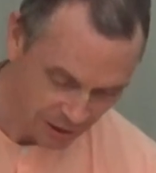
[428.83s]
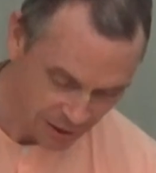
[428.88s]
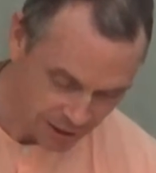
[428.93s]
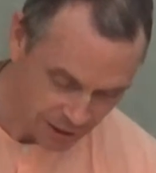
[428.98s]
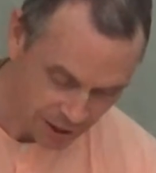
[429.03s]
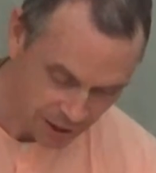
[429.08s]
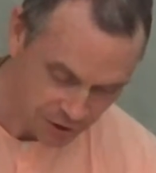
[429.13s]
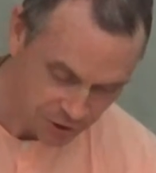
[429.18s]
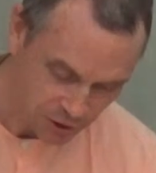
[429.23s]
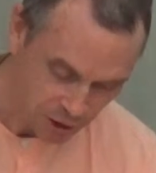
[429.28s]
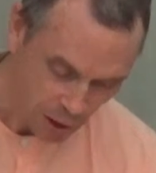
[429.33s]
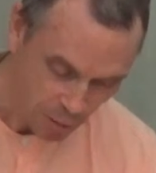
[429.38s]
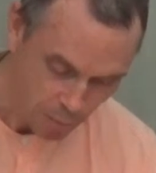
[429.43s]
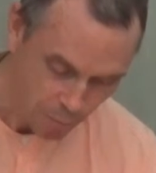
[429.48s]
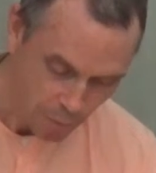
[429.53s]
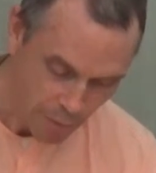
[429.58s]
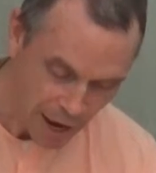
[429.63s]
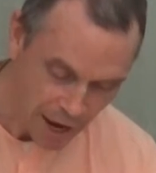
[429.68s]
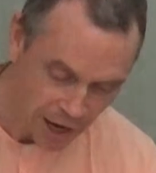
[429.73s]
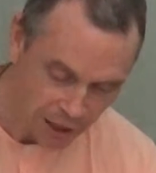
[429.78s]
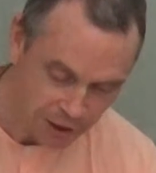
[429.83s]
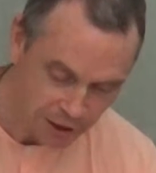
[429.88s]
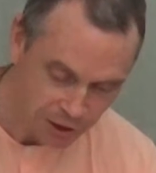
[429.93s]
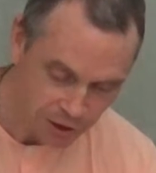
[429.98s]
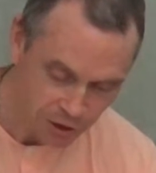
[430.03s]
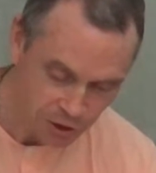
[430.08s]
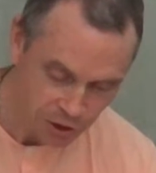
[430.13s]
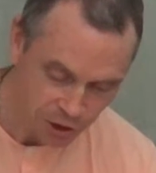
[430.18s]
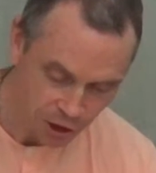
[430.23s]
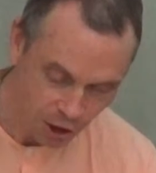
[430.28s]
Yes. Man
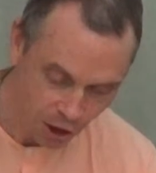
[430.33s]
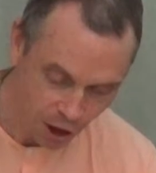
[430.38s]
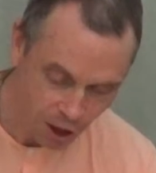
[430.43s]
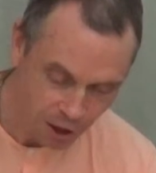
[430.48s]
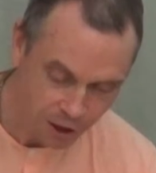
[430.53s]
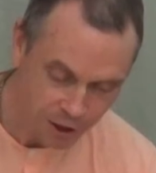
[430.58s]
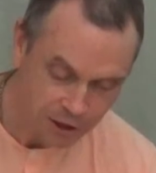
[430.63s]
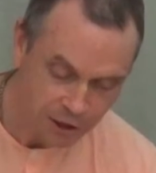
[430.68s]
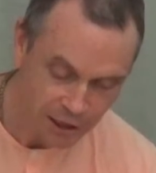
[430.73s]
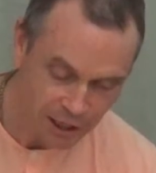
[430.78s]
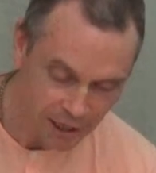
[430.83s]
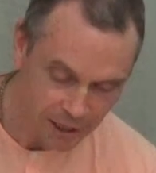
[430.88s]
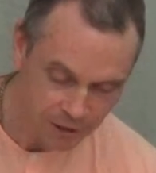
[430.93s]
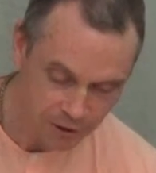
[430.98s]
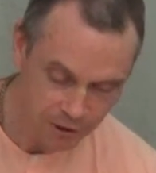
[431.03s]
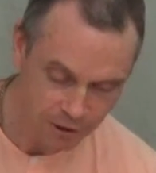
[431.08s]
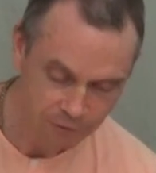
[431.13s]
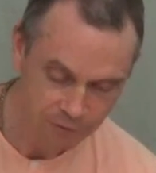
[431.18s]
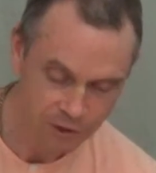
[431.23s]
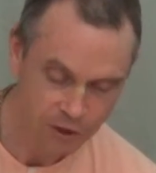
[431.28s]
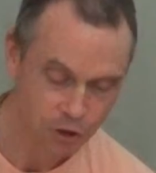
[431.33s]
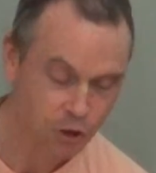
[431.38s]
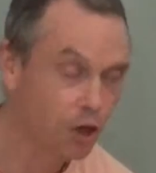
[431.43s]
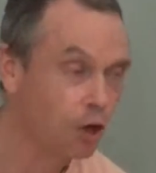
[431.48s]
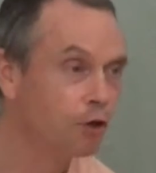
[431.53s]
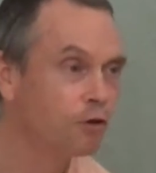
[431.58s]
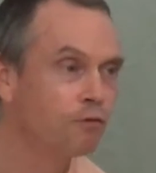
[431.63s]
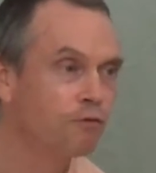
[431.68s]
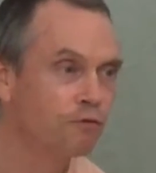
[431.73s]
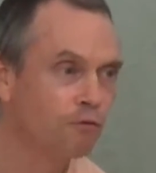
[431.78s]
is the architect of his
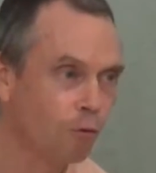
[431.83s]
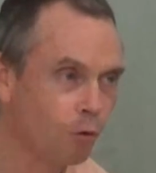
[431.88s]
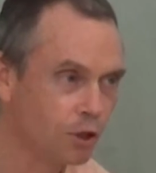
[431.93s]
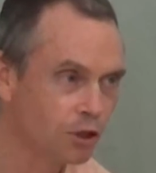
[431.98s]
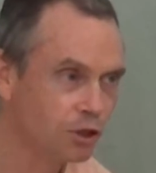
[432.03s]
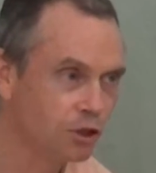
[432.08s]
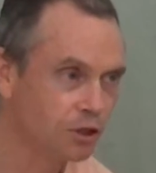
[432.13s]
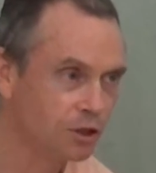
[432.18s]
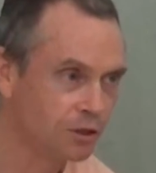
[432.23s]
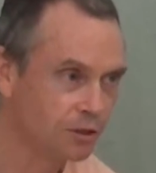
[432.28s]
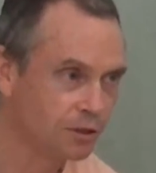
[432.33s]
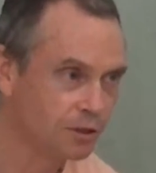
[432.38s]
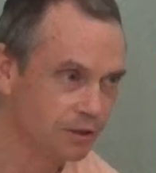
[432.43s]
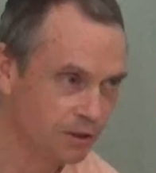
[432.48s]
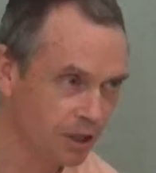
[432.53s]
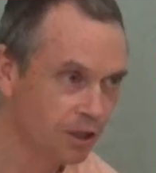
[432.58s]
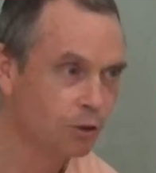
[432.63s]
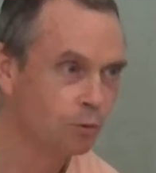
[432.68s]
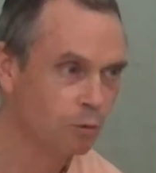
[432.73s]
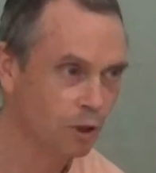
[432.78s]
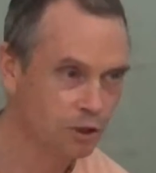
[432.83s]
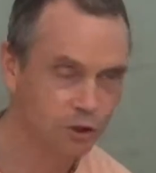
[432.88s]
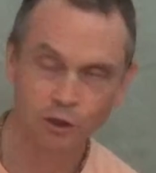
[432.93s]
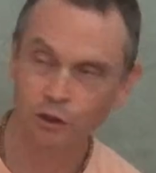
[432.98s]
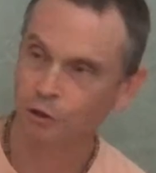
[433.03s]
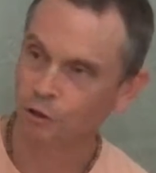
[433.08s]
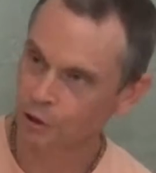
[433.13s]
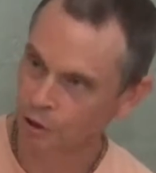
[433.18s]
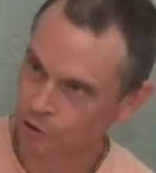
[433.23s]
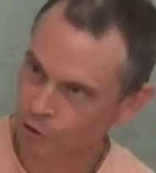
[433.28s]
own fortune. In other words,
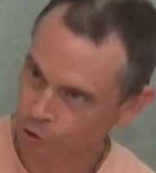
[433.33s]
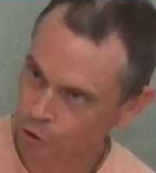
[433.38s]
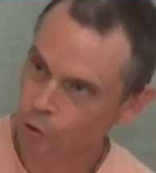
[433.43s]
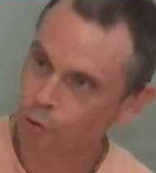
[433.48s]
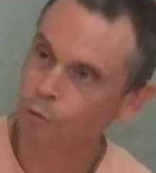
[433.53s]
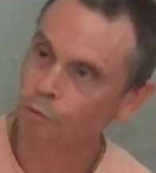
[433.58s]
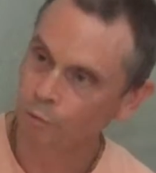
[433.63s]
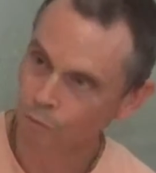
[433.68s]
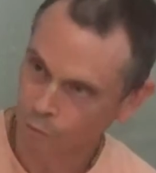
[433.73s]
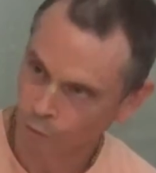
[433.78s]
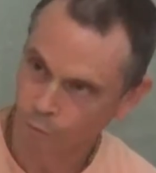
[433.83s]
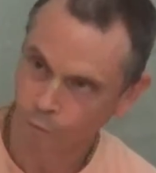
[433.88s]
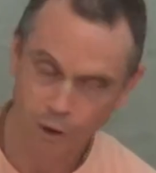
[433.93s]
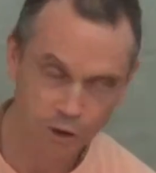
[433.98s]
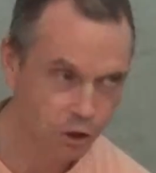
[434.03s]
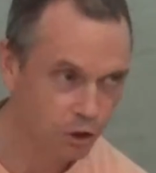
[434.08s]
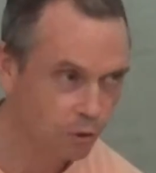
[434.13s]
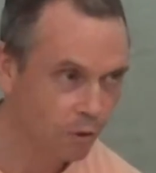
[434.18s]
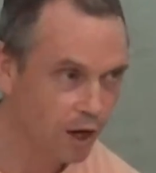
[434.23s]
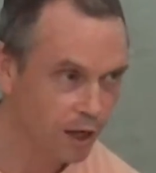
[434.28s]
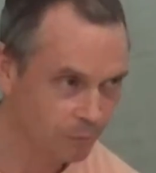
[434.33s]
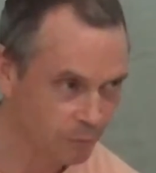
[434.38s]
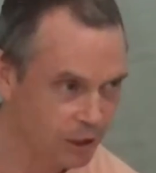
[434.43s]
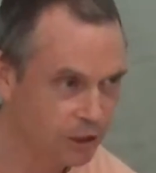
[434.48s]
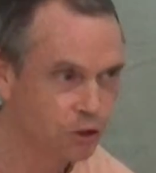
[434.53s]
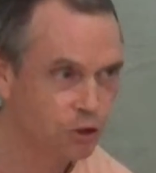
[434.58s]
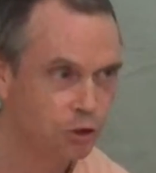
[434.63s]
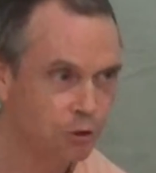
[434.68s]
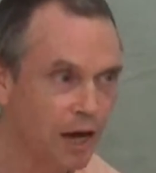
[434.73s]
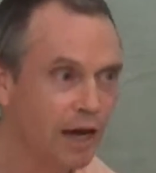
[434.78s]
you can do what you want
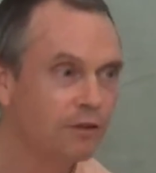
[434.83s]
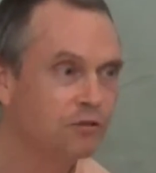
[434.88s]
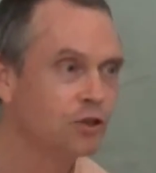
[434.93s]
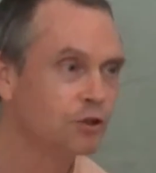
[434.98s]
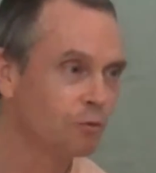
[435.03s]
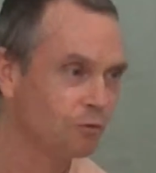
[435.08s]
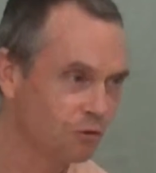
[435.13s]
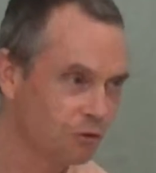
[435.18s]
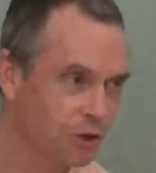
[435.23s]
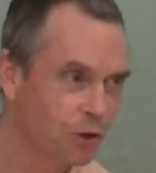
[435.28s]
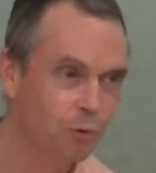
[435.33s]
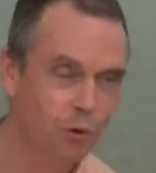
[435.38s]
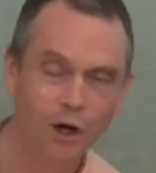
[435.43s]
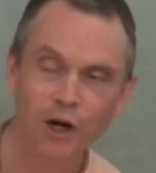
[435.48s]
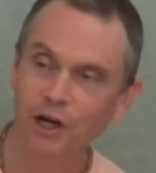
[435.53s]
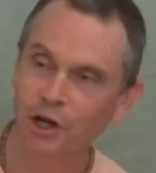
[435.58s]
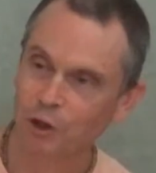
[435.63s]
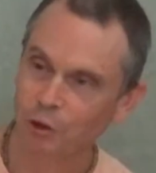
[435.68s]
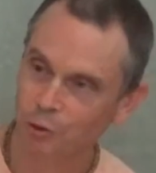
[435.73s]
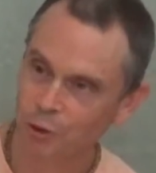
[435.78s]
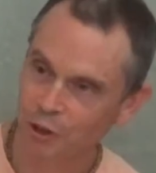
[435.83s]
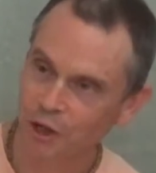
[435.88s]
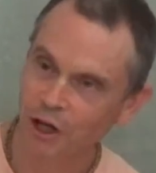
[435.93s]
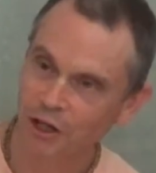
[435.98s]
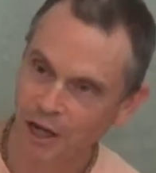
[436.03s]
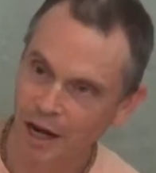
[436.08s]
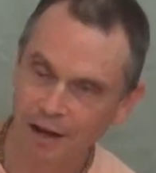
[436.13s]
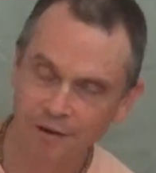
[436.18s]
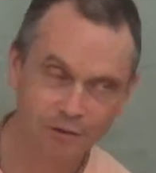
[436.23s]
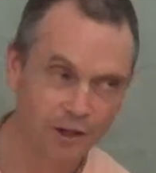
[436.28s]
because you have some free will. We all
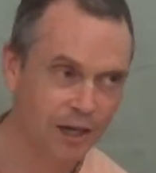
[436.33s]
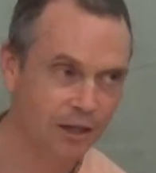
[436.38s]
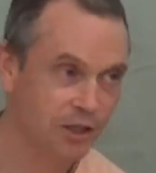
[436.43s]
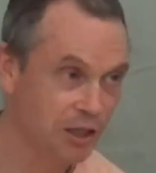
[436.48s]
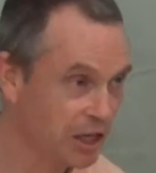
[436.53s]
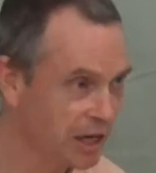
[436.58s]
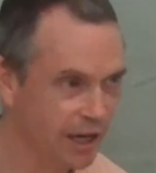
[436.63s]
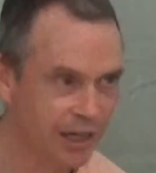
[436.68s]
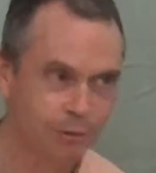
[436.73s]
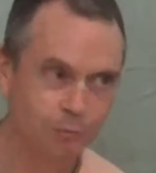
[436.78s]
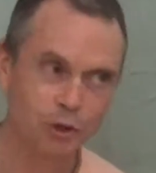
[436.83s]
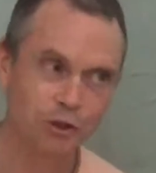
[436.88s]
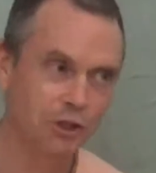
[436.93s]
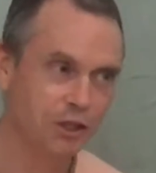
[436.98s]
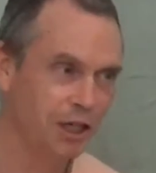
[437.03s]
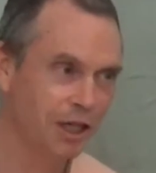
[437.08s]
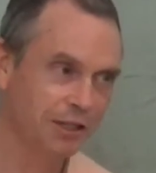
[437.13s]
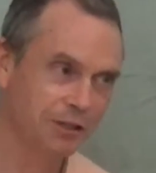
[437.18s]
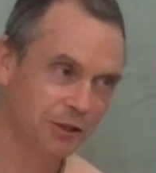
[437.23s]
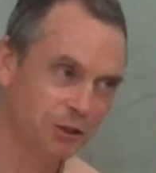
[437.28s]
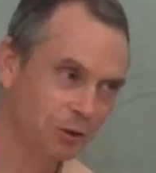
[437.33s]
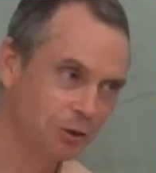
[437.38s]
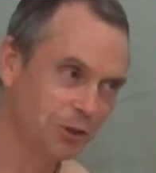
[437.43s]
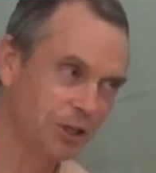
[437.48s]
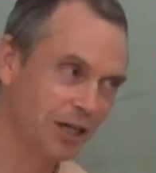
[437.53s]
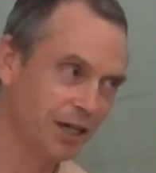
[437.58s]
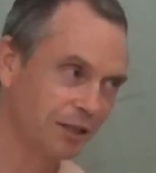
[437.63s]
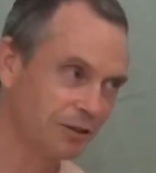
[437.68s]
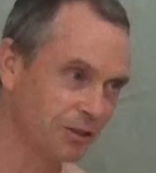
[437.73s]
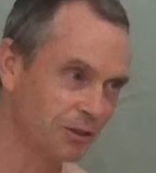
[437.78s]
have that. The animals can't do
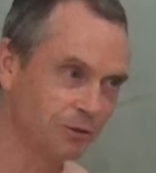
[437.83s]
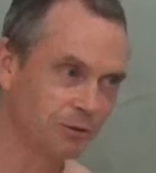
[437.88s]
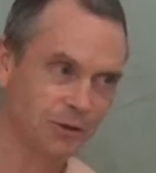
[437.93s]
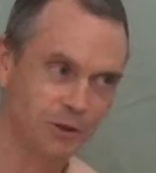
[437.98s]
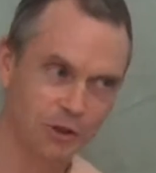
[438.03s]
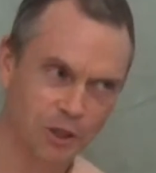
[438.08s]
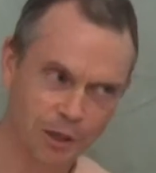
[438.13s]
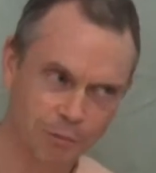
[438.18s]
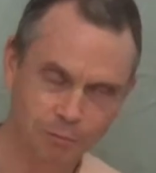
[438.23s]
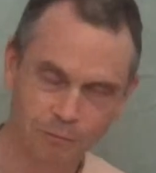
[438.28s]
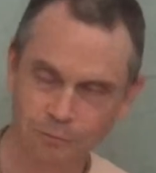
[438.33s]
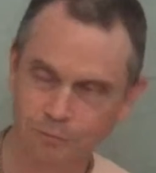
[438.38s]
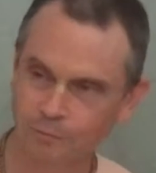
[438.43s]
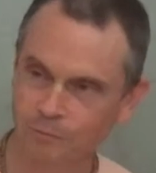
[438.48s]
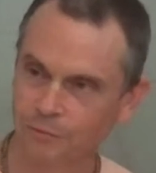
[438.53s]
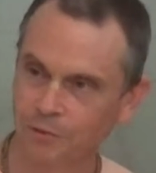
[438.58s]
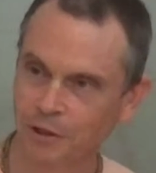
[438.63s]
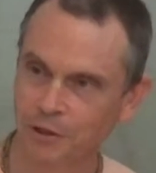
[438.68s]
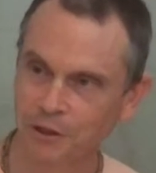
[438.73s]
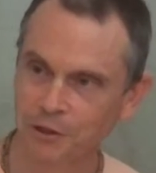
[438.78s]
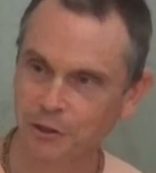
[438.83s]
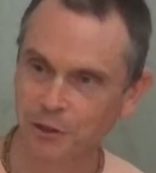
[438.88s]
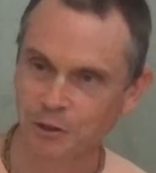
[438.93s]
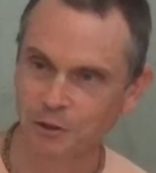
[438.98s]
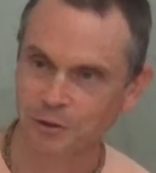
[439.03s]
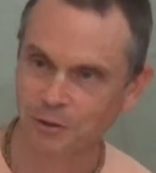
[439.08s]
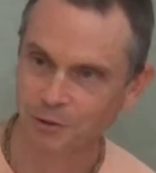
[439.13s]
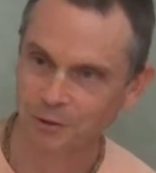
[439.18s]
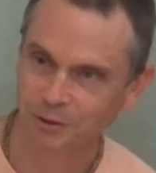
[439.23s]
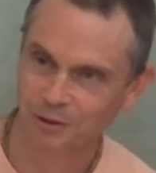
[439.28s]
that, except in
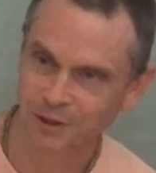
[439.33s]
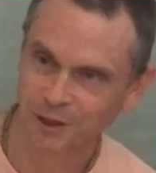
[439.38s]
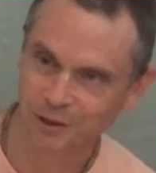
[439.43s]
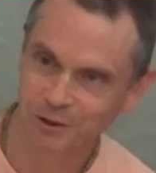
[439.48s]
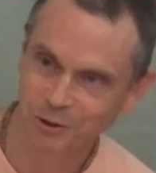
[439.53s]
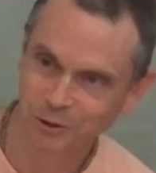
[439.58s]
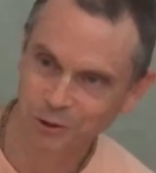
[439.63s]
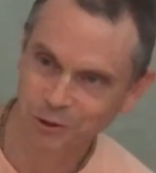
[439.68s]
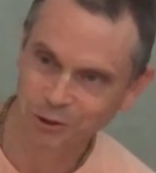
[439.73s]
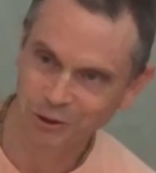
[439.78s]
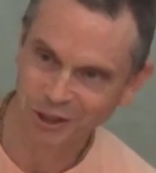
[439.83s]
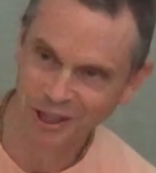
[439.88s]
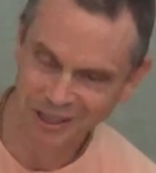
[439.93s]
unusual